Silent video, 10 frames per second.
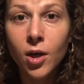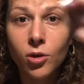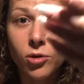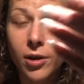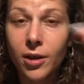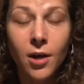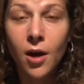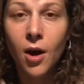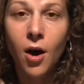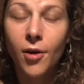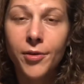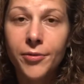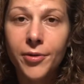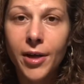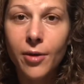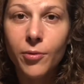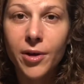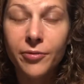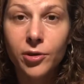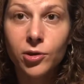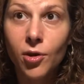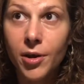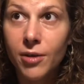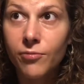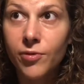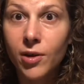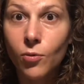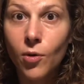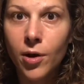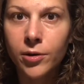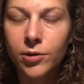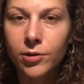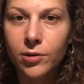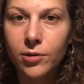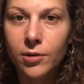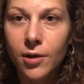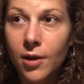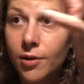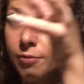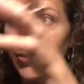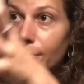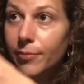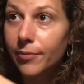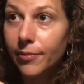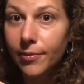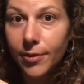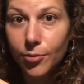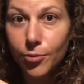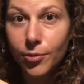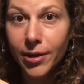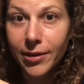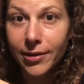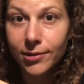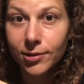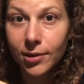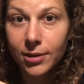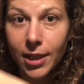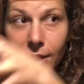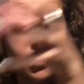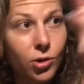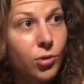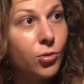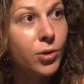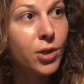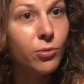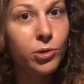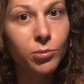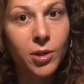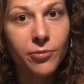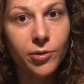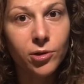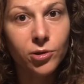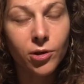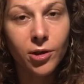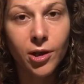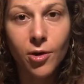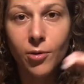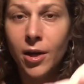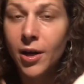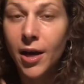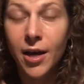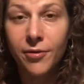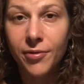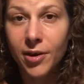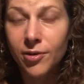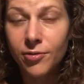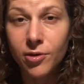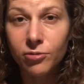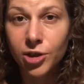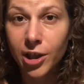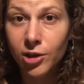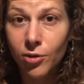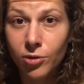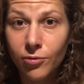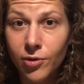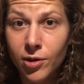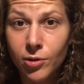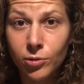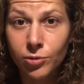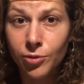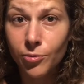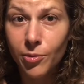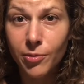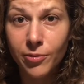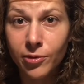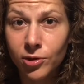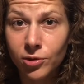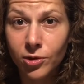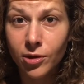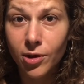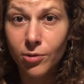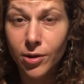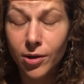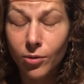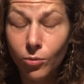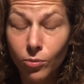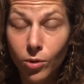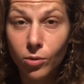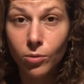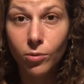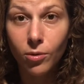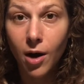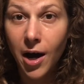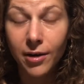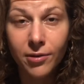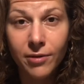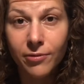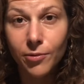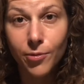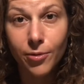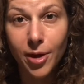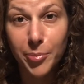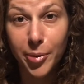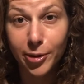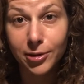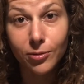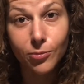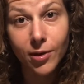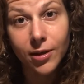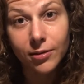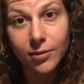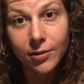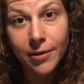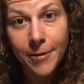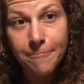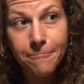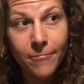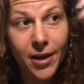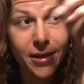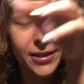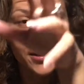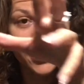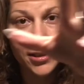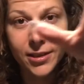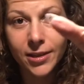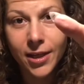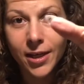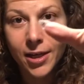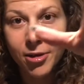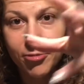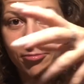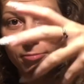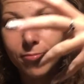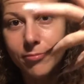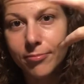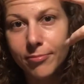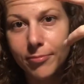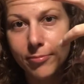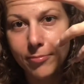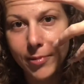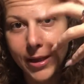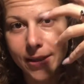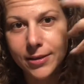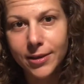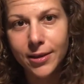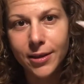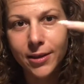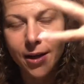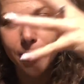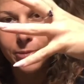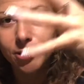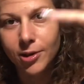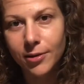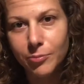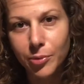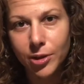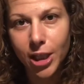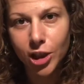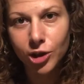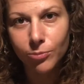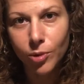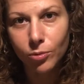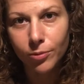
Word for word: like i'll never forget when i first saw infinite waters from who he is today to who he was when he first started out and if any of you have checked out the videos from when we first started out here whoa i don't even know who that person was and i can see i can see that i was still in protection mode